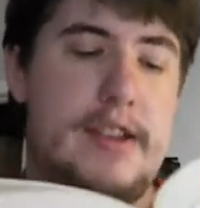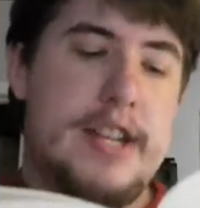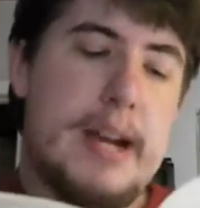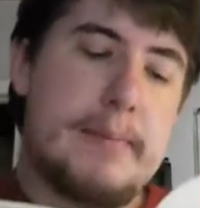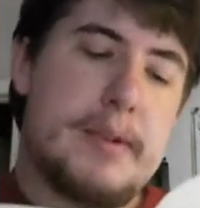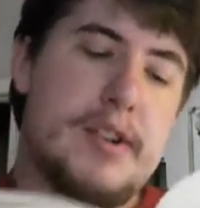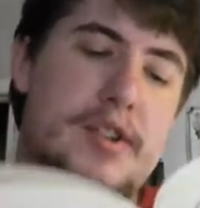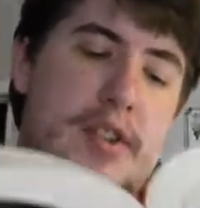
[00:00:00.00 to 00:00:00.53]
The
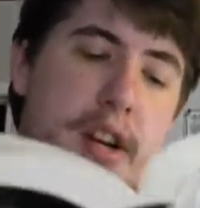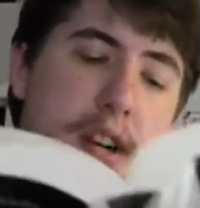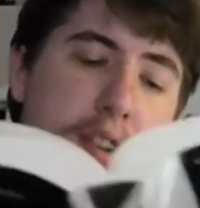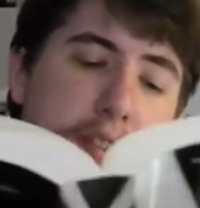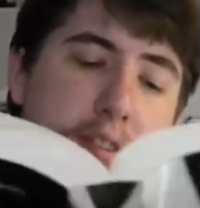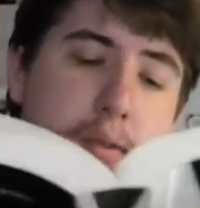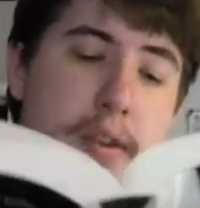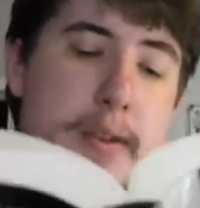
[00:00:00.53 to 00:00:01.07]
chapter
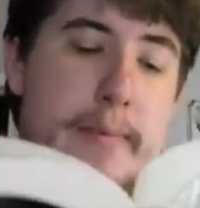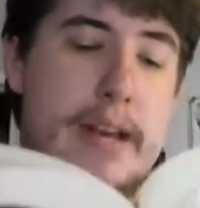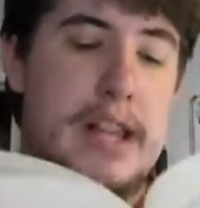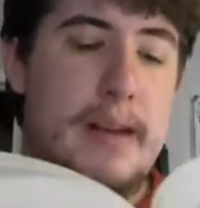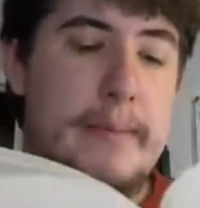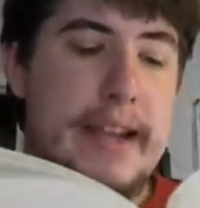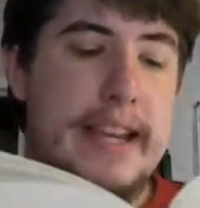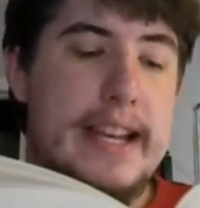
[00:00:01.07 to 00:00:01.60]
starts with
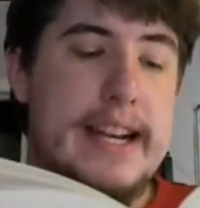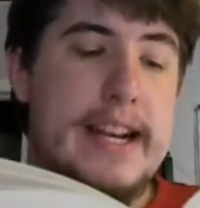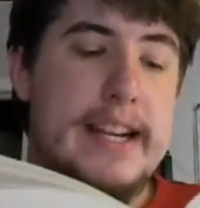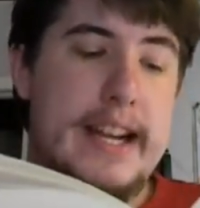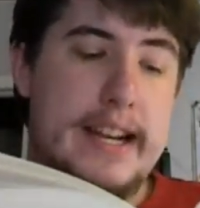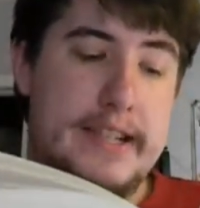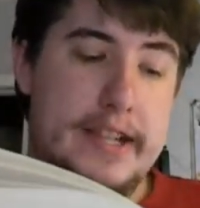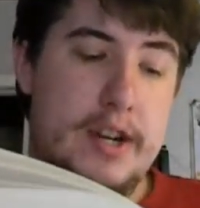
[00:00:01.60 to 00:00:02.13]
Bella being an
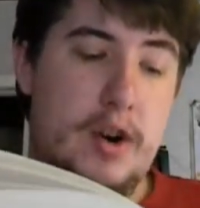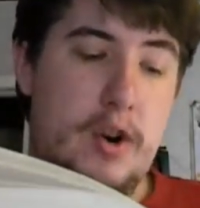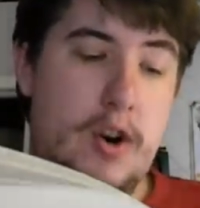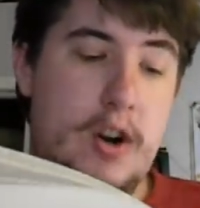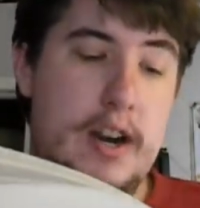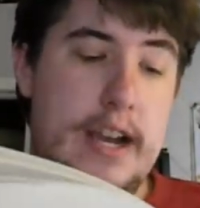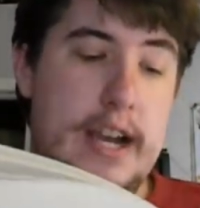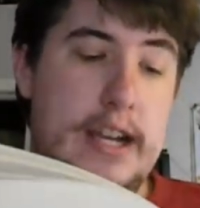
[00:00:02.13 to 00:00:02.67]
attention
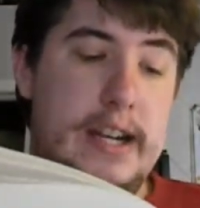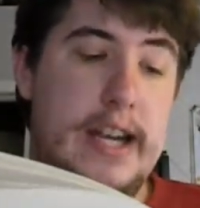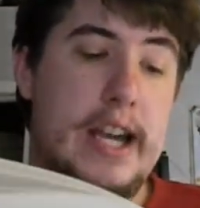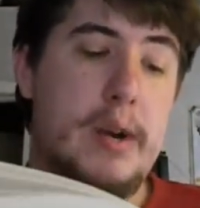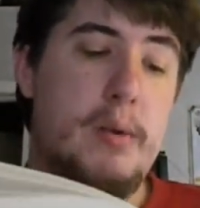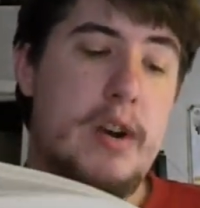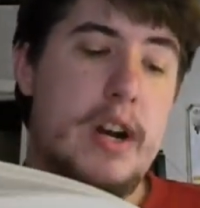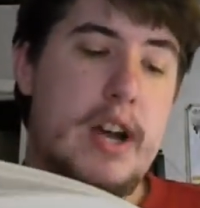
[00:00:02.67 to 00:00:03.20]
whore and
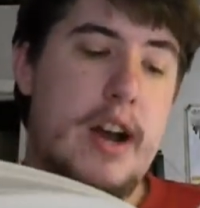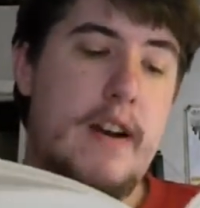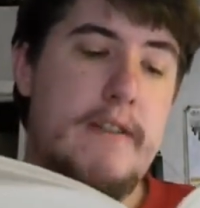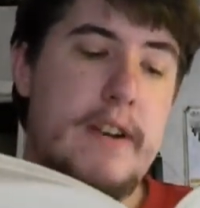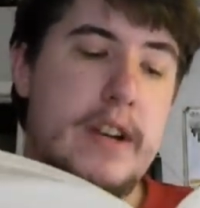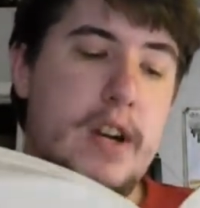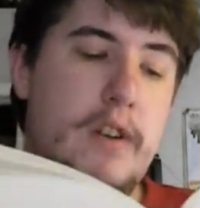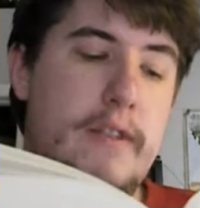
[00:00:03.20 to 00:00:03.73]
Edward
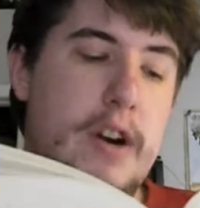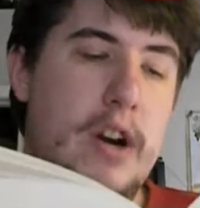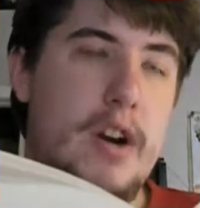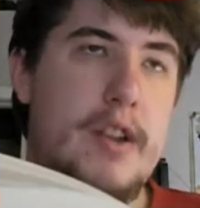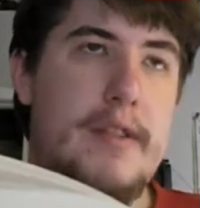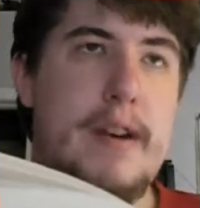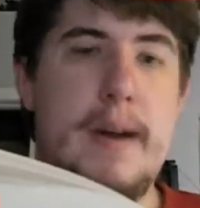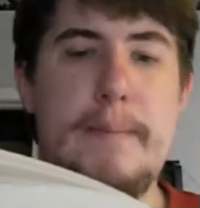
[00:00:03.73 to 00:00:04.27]
hovering over her
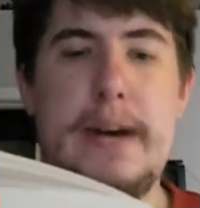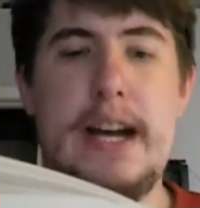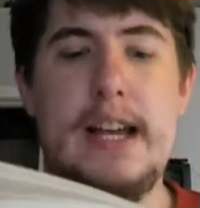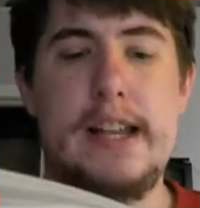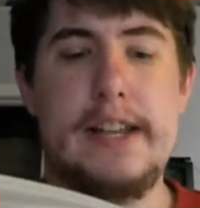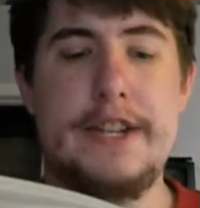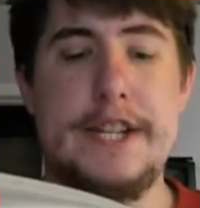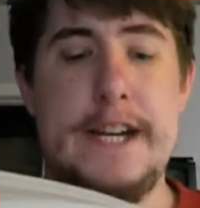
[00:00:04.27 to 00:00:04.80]
throughout
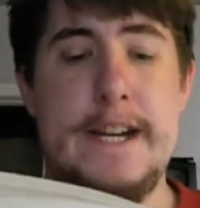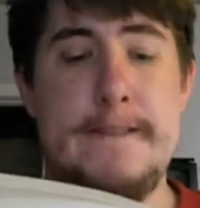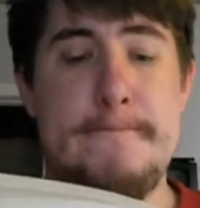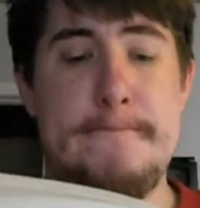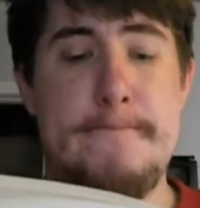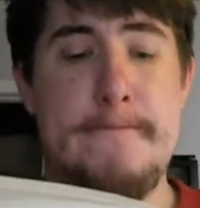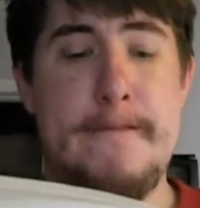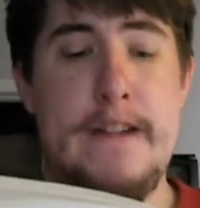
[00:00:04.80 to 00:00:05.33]
biology.
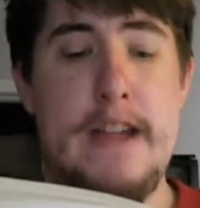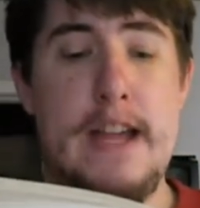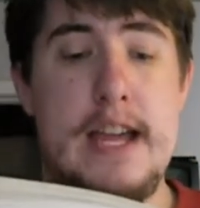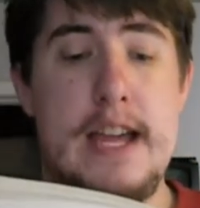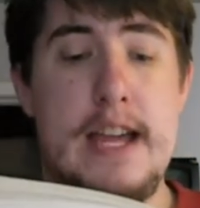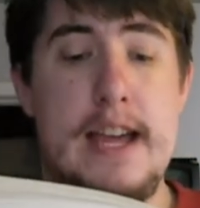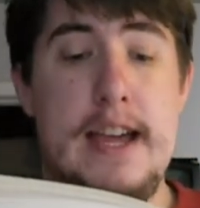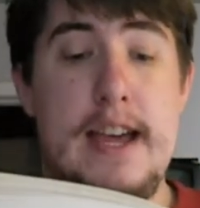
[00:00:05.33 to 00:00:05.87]

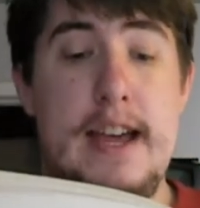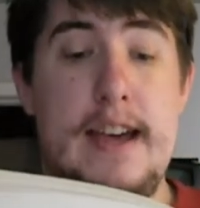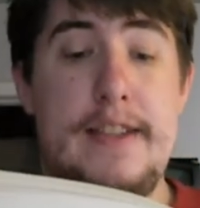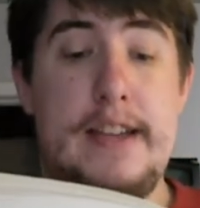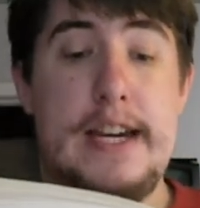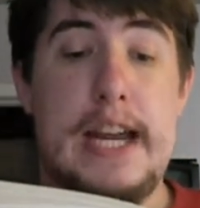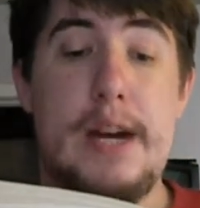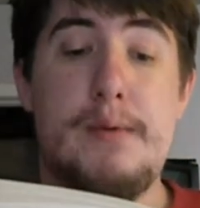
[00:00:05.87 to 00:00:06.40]

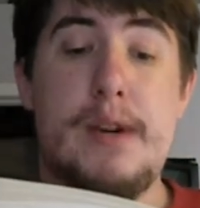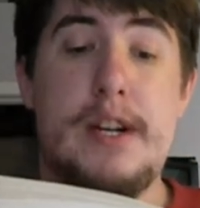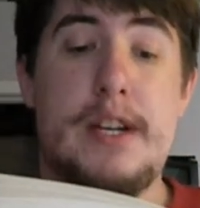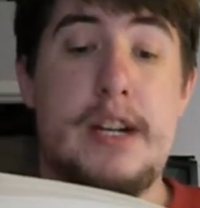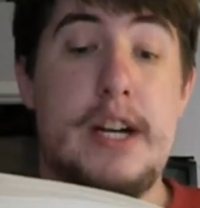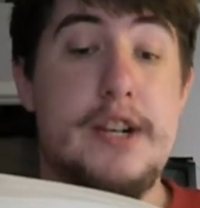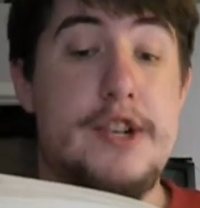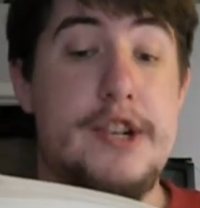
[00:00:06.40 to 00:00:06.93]
Then Edward
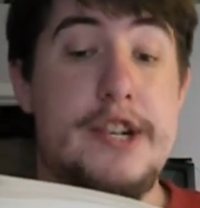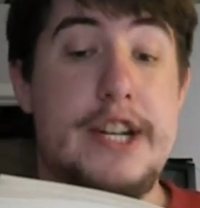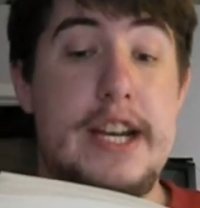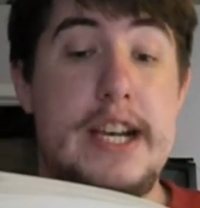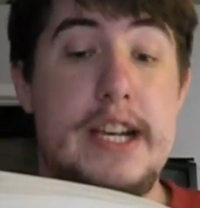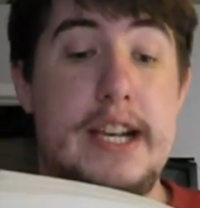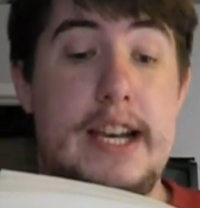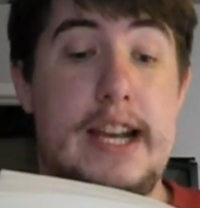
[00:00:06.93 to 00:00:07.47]
touched her
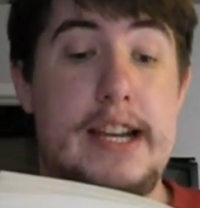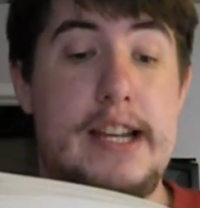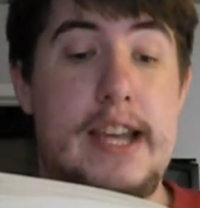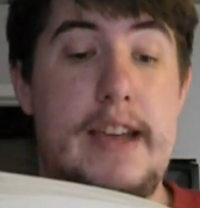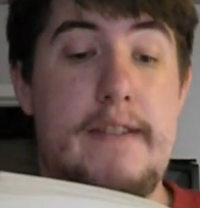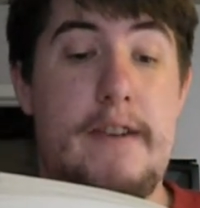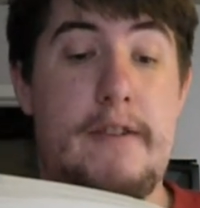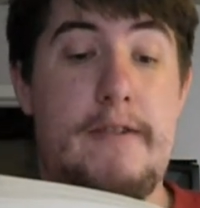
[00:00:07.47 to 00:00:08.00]
cheek and
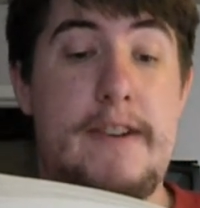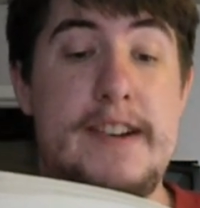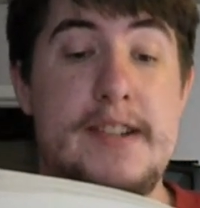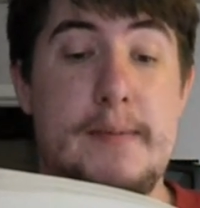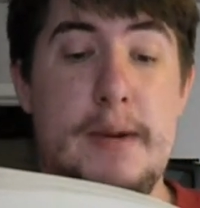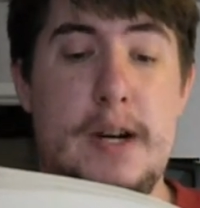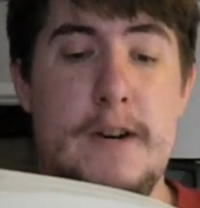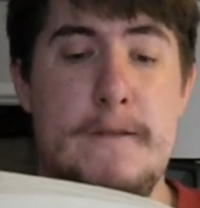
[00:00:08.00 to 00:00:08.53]
gave her freezer
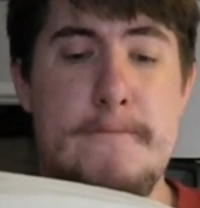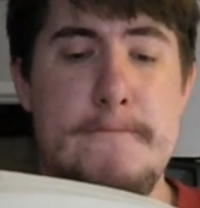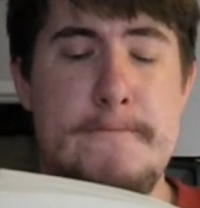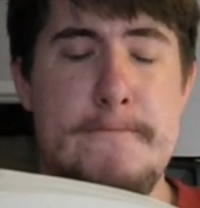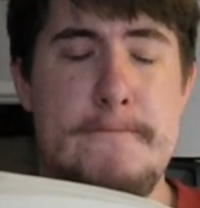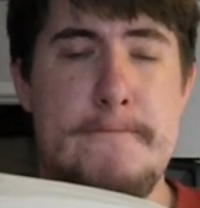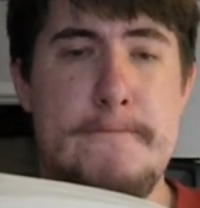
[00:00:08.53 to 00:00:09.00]
burn.